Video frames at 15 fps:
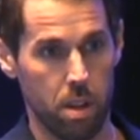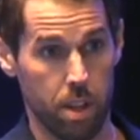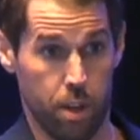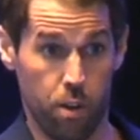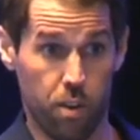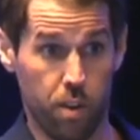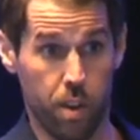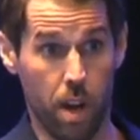like
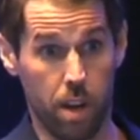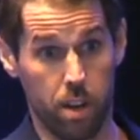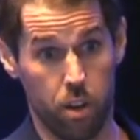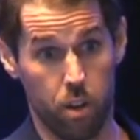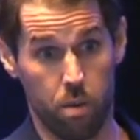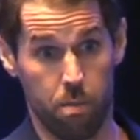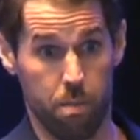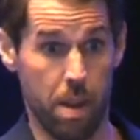you're stuck
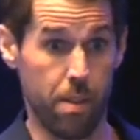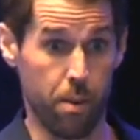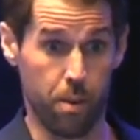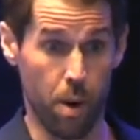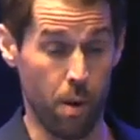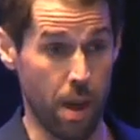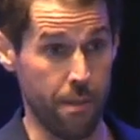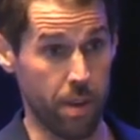because you either
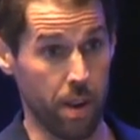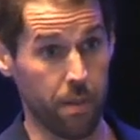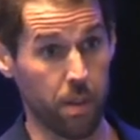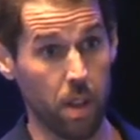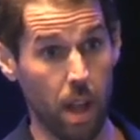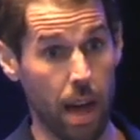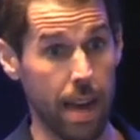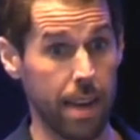don't have enough
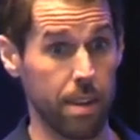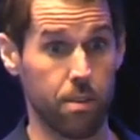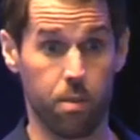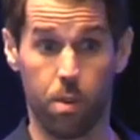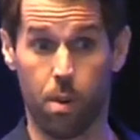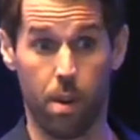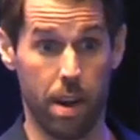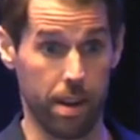clients
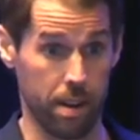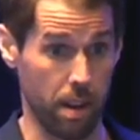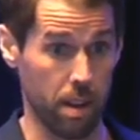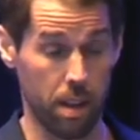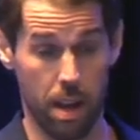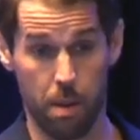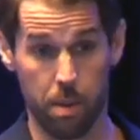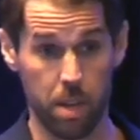or don't know how to get
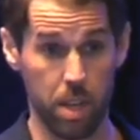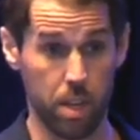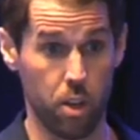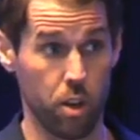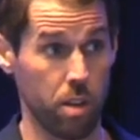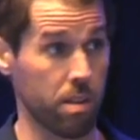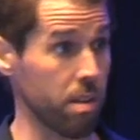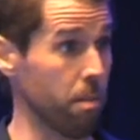client
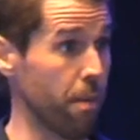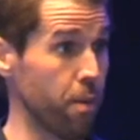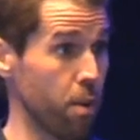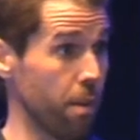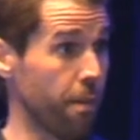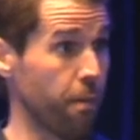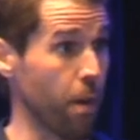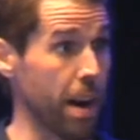retention. Some of you
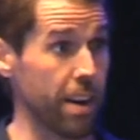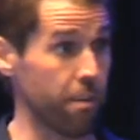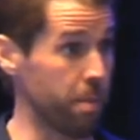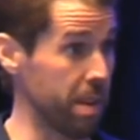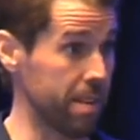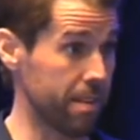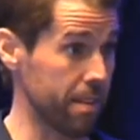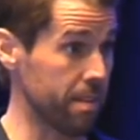are afraid of
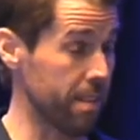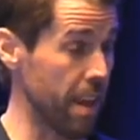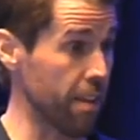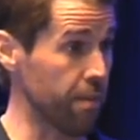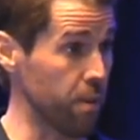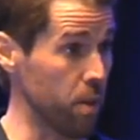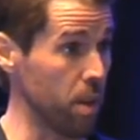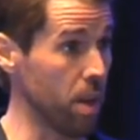being
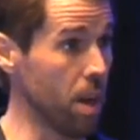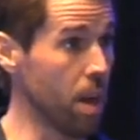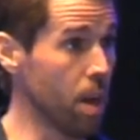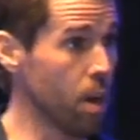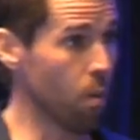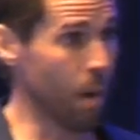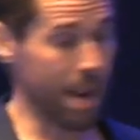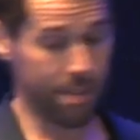successful,
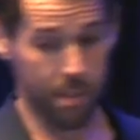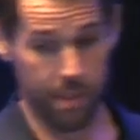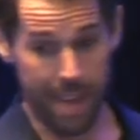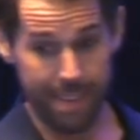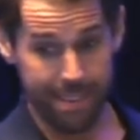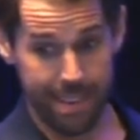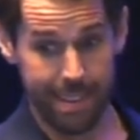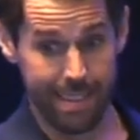right? So
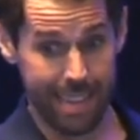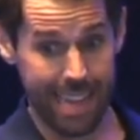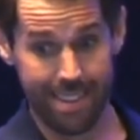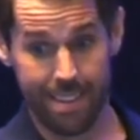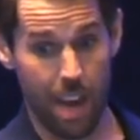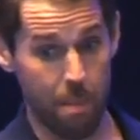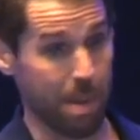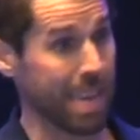that's,
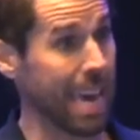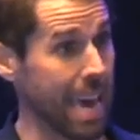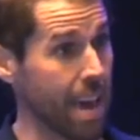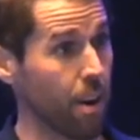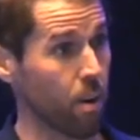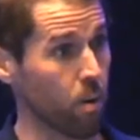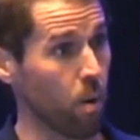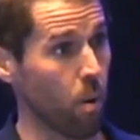that's not
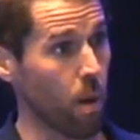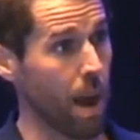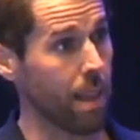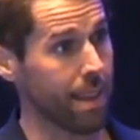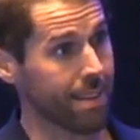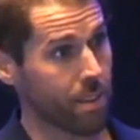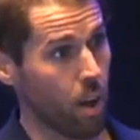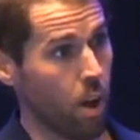mechanical, right?
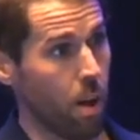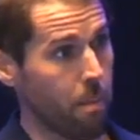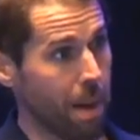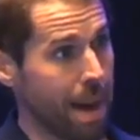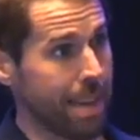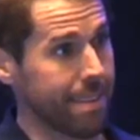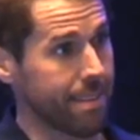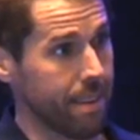That's all
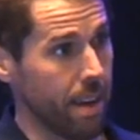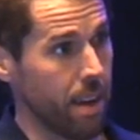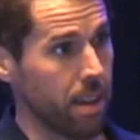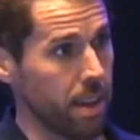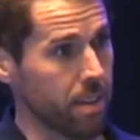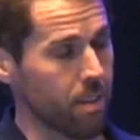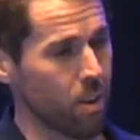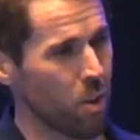mindset.
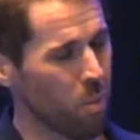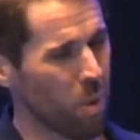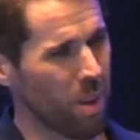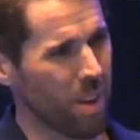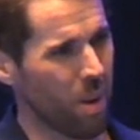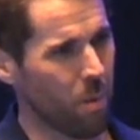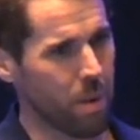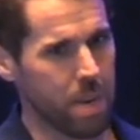Like, so you
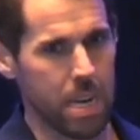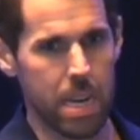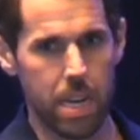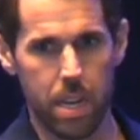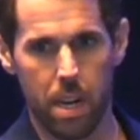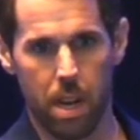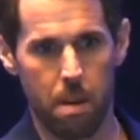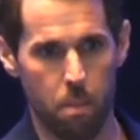really don't
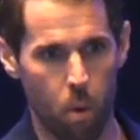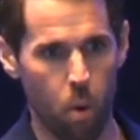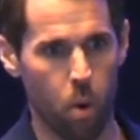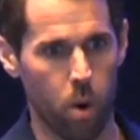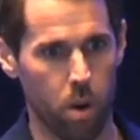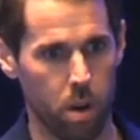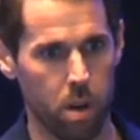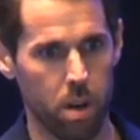need any
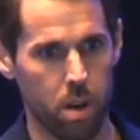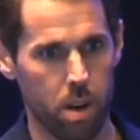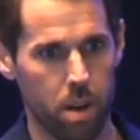more